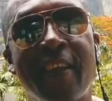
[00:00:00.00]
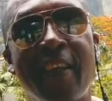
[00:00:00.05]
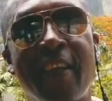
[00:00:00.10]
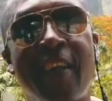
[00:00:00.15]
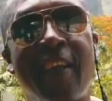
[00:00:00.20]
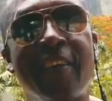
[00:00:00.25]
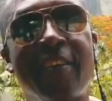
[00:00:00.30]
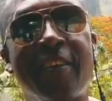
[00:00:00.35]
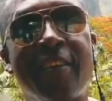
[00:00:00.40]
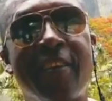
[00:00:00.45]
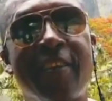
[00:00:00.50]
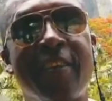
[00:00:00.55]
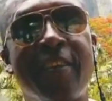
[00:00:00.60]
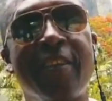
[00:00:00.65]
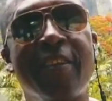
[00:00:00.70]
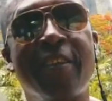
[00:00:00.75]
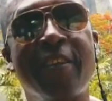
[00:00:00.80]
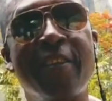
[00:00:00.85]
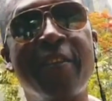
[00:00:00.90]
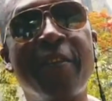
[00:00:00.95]
at
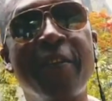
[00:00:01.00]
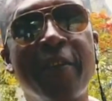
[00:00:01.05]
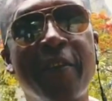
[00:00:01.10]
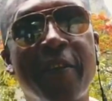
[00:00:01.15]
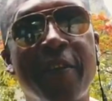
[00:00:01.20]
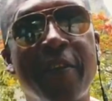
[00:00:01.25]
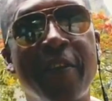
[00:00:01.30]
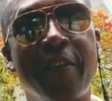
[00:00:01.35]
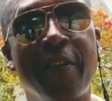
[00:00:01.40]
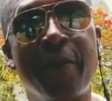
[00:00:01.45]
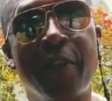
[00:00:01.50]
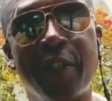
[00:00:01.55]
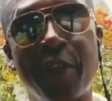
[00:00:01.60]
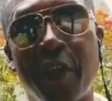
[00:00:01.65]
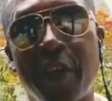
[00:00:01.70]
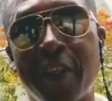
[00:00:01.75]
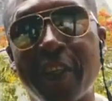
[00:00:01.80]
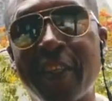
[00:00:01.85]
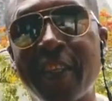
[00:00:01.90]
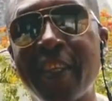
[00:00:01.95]
the
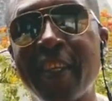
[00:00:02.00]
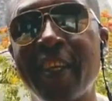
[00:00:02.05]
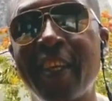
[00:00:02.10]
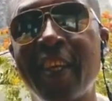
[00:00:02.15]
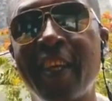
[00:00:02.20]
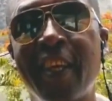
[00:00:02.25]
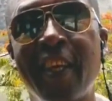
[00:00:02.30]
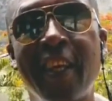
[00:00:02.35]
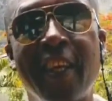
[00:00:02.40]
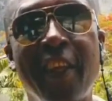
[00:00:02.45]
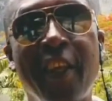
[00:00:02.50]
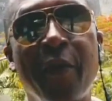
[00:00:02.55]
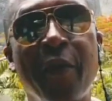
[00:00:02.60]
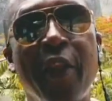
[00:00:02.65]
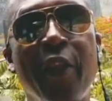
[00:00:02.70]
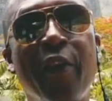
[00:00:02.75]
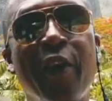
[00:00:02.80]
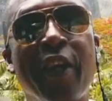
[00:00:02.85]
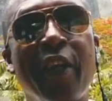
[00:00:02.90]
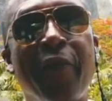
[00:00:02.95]
resort. They were
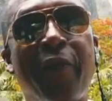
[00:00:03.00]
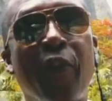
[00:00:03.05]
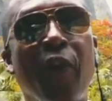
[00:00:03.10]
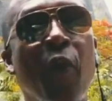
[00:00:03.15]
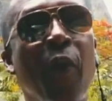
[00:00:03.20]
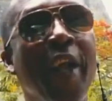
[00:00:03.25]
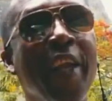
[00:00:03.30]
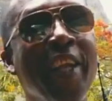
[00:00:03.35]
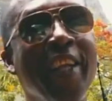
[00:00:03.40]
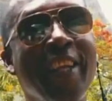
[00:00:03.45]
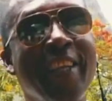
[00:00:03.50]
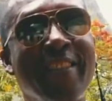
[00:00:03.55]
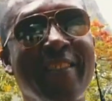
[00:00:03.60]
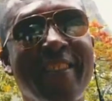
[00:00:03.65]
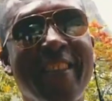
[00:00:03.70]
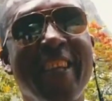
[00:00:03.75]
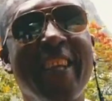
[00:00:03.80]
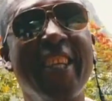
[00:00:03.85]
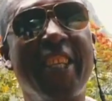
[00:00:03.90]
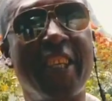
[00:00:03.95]
looking for a wedding
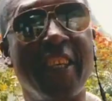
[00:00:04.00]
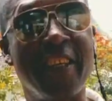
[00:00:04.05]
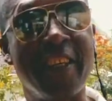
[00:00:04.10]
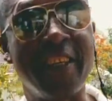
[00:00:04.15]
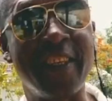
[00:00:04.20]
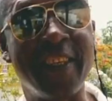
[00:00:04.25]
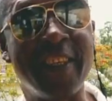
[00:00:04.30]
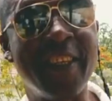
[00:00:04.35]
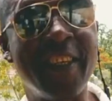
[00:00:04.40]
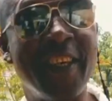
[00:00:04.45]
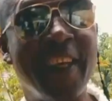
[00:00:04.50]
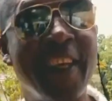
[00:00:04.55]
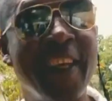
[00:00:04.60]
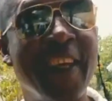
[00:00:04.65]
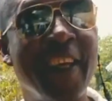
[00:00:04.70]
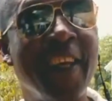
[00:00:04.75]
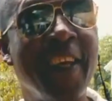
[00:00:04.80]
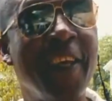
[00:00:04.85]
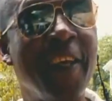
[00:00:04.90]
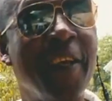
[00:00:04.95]
destination,
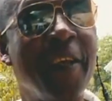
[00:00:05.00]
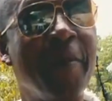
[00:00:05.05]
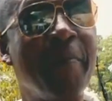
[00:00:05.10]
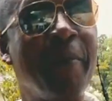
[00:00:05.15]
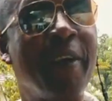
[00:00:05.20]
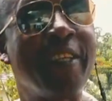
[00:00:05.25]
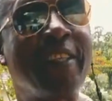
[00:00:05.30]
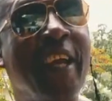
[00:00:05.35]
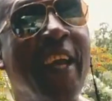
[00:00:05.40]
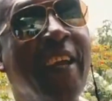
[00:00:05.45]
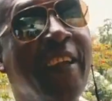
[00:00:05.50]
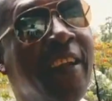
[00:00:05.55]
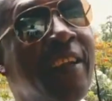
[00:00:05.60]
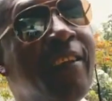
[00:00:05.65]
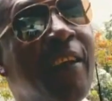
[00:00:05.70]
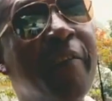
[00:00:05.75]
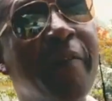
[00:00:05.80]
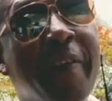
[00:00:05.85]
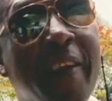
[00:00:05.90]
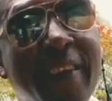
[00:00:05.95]
but I
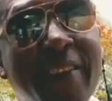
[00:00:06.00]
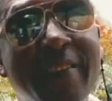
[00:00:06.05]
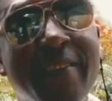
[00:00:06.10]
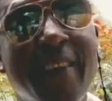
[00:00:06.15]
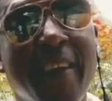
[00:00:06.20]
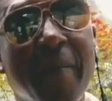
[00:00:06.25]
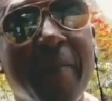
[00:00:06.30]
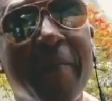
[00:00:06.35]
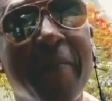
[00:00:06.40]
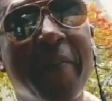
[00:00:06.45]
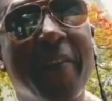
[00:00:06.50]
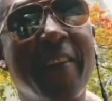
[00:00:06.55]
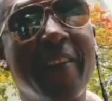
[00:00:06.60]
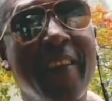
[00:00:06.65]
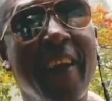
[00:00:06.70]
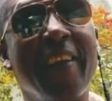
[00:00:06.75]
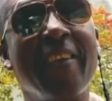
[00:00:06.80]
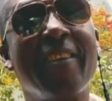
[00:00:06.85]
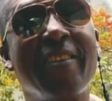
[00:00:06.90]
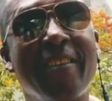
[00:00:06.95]
did convince them
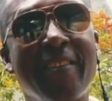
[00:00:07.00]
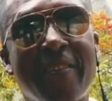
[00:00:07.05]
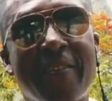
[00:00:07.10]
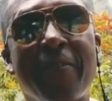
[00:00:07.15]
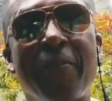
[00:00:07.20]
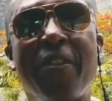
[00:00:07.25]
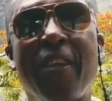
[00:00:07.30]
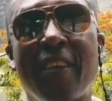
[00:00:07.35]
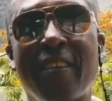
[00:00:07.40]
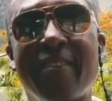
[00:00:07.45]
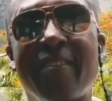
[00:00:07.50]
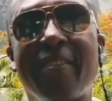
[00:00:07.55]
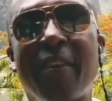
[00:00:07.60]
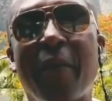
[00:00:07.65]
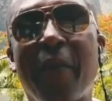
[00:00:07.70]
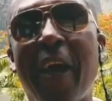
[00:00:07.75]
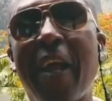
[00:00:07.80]
that this is just